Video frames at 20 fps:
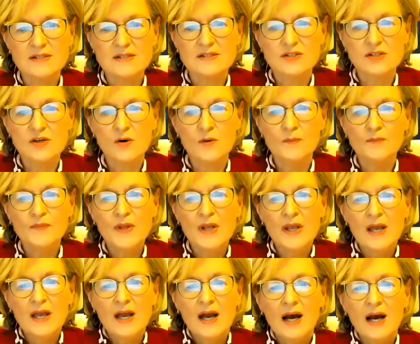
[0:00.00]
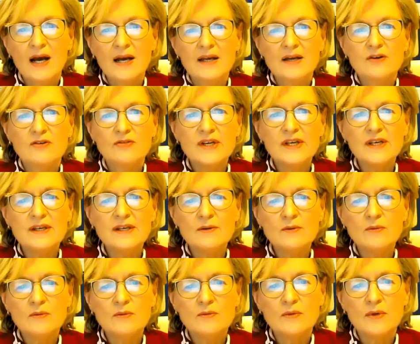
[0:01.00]
So I agree
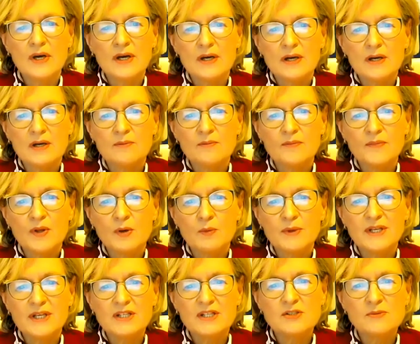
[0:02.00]
that we need